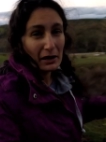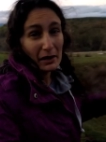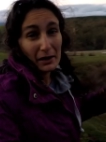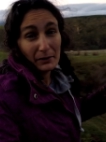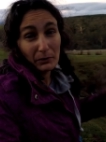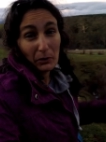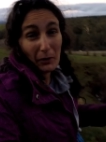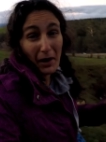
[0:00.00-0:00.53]

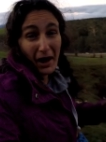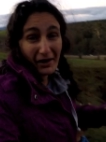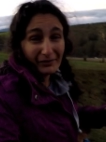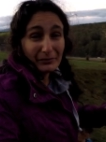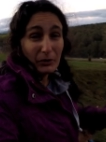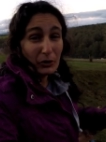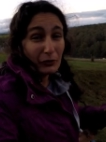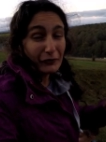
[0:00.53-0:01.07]
We will have
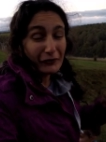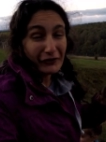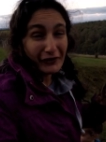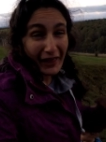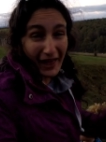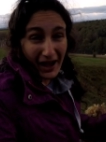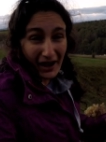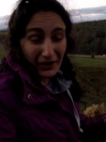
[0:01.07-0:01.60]
more
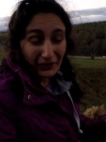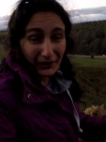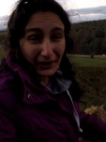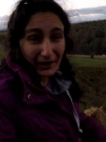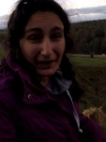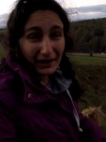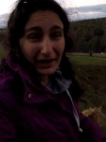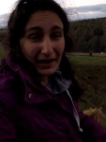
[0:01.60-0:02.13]

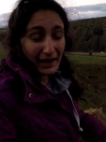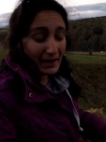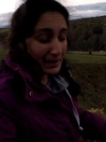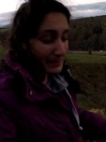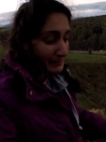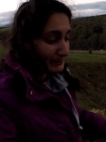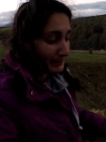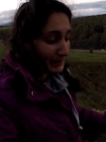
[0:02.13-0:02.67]
flowering
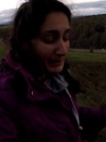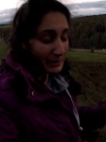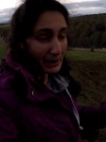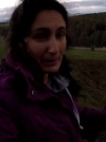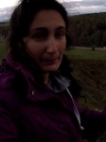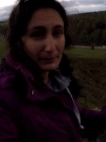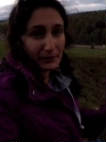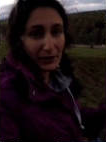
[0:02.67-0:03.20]

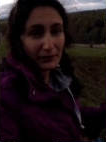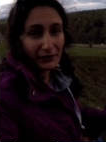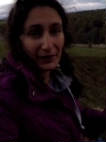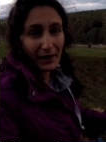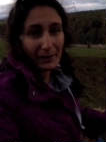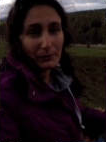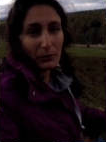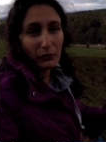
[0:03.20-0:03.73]
gums over
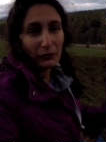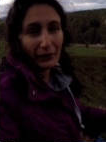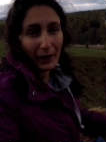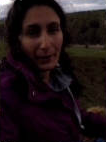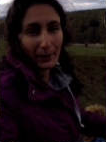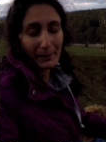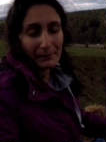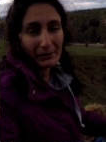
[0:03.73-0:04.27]
there, more
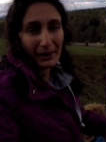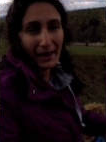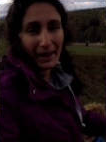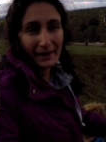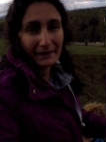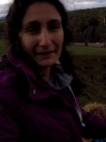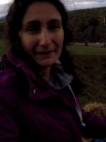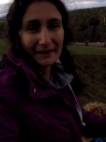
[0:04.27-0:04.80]
flowering
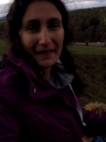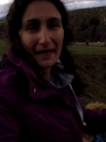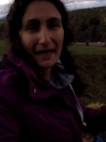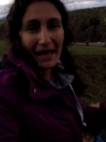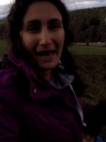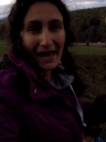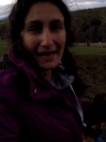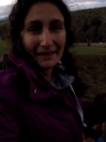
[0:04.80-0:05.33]
plants
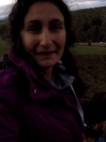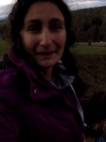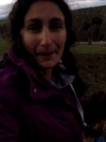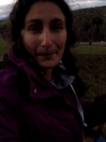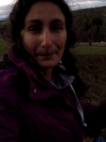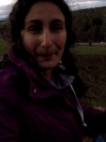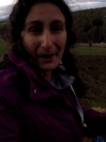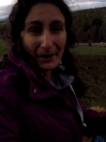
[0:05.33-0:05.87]
as
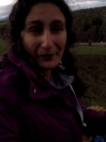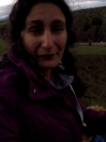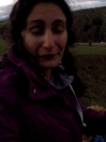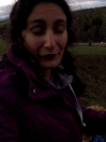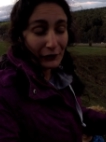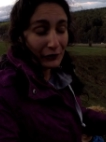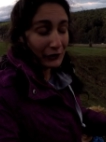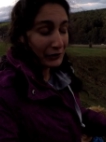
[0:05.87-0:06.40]
bee
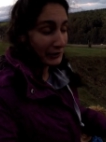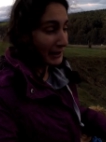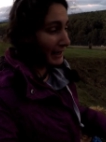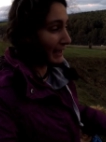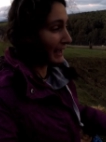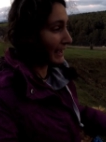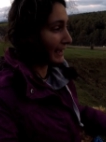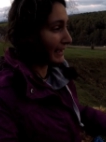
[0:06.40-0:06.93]
food,
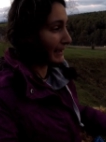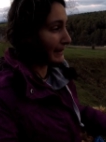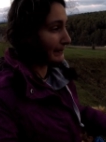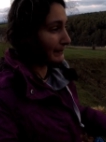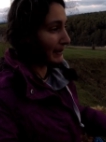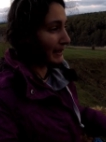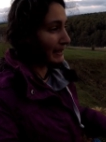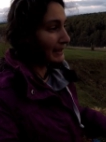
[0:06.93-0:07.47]
but
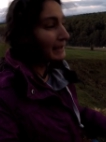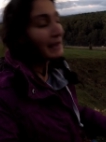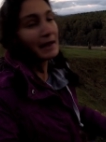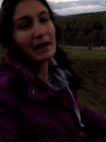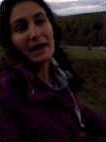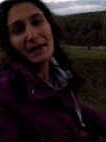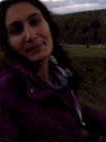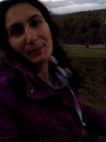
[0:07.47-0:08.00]

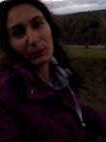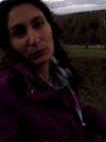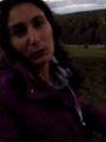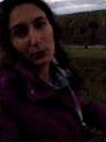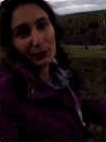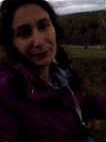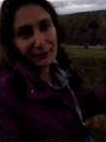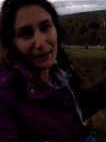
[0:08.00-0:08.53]
we'll
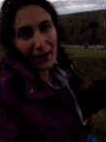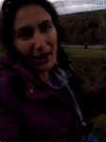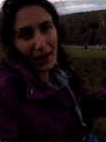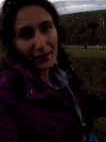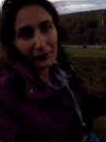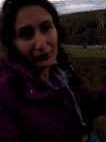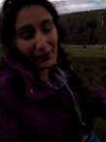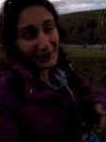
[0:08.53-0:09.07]
also
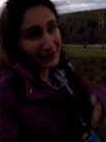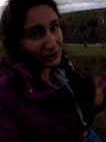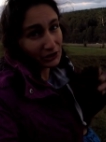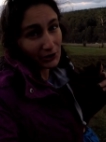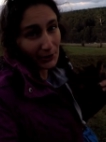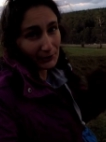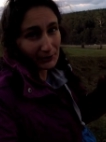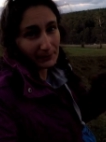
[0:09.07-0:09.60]
have like a
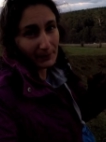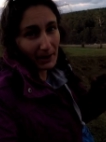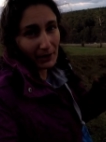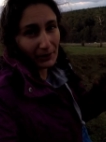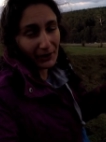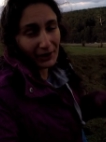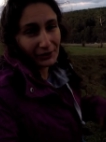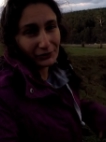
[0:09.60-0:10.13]
shelter belt
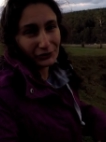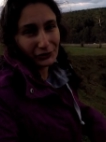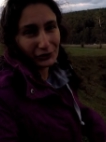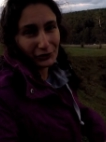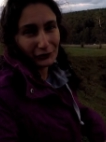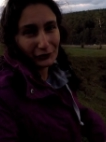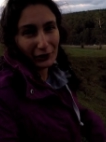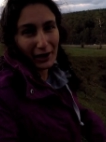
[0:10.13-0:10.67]
there too for our